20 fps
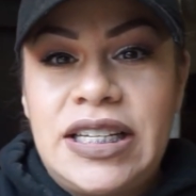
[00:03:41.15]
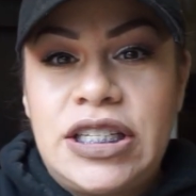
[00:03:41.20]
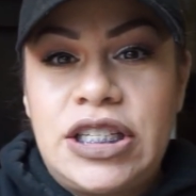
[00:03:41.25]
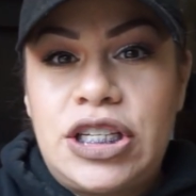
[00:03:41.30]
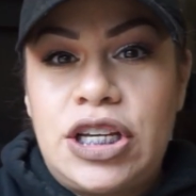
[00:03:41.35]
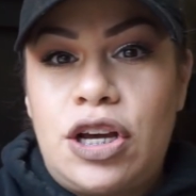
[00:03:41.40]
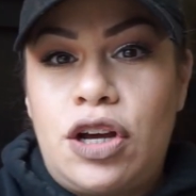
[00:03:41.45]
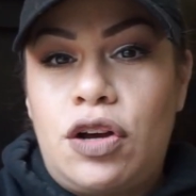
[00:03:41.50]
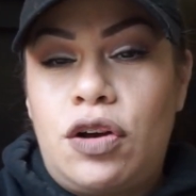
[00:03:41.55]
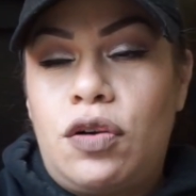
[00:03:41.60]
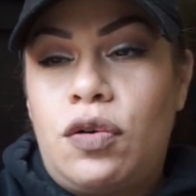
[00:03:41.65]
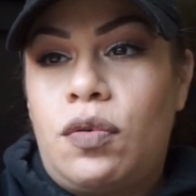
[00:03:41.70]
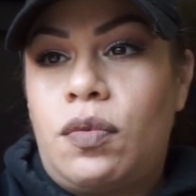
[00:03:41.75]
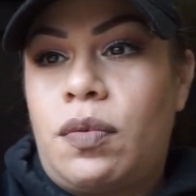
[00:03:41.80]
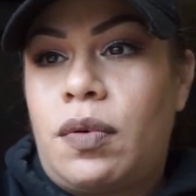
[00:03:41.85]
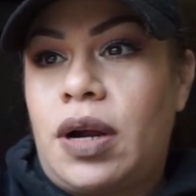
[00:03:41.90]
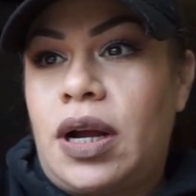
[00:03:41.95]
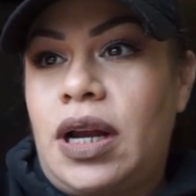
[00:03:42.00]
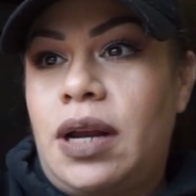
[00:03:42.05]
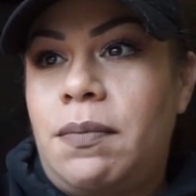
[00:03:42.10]
So
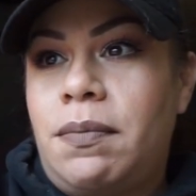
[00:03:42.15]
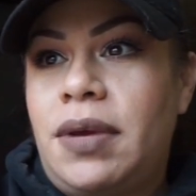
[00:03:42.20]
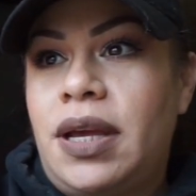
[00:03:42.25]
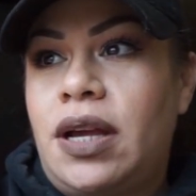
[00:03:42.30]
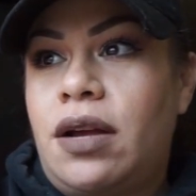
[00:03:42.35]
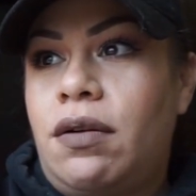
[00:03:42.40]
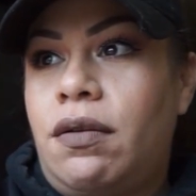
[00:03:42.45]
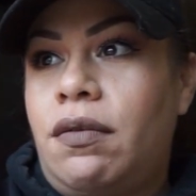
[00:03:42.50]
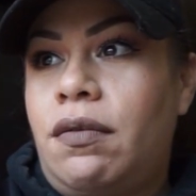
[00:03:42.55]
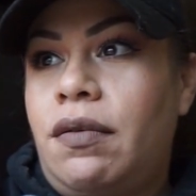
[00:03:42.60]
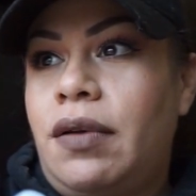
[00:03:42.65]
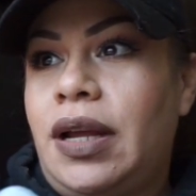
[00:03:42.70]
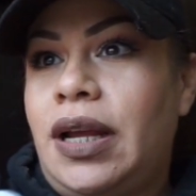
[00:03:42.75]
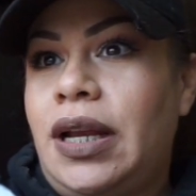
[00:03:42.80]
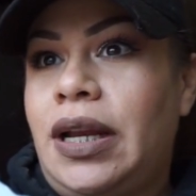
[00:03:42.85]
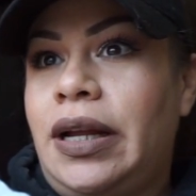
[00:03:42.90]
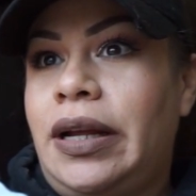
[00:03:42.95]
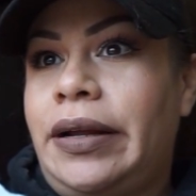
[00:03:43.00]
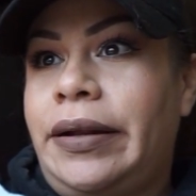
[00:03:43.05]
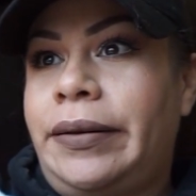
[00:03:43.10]
we're gonna be going
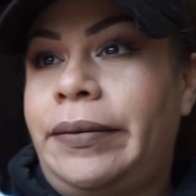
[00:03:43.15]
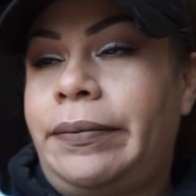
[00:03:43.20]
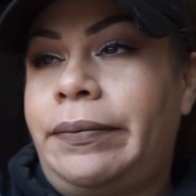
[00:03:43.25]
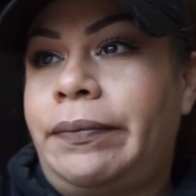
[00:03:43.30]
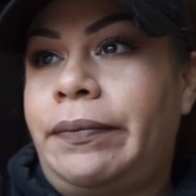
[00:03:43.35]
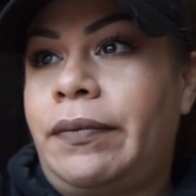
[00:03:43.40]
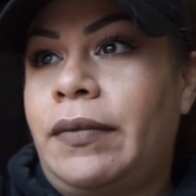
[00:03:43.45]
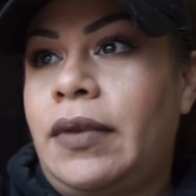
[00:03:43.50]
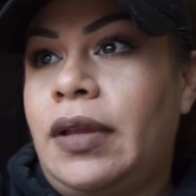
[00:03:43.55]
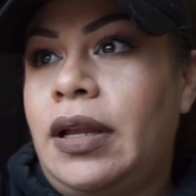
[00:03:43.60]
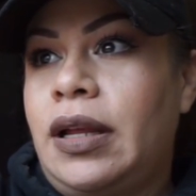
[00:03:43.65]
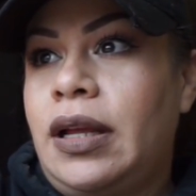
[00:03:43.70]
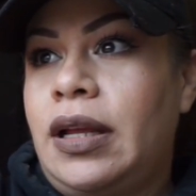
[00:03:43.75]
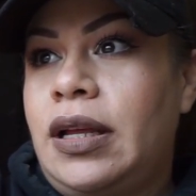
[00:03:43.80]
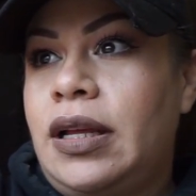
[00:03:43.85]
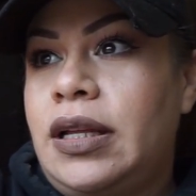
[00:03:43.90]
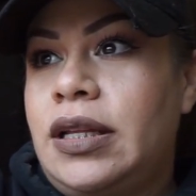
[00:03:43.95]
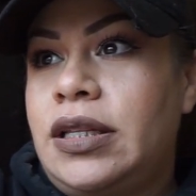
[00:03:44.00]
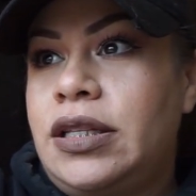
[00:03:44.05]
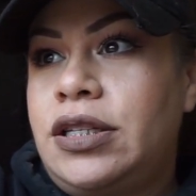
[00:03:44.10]

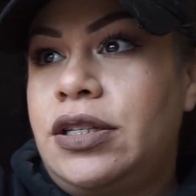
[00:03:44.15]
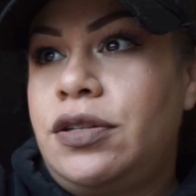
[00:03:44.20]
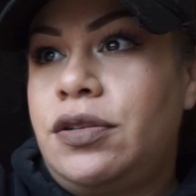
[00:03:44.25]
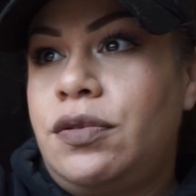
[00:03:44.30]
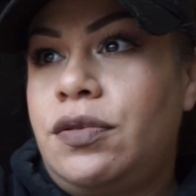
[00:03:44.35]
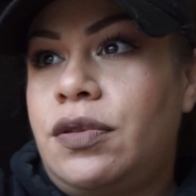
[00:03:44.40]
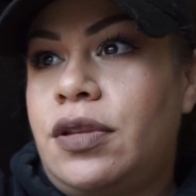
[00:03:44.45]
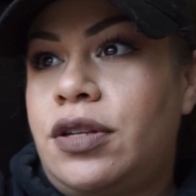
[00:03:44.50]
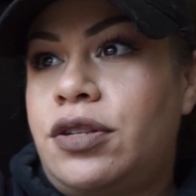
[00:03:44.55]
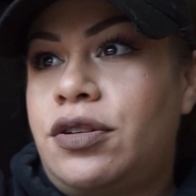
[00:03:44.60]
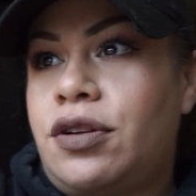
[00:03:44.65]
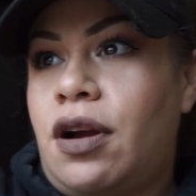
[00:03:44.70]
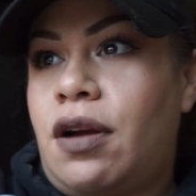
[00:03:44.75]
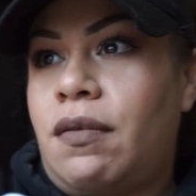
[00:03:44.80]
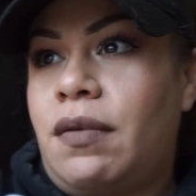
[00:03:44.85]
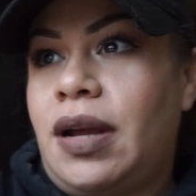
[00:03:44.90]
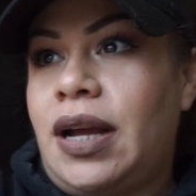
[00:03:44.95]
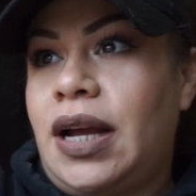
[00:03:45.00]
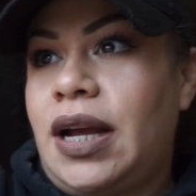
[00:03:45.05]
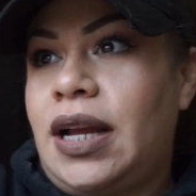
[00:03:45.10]
to the
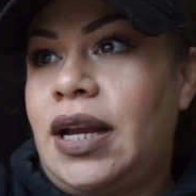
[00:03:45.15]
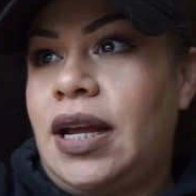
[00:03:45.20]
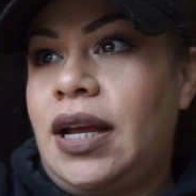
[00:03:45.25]
drawing.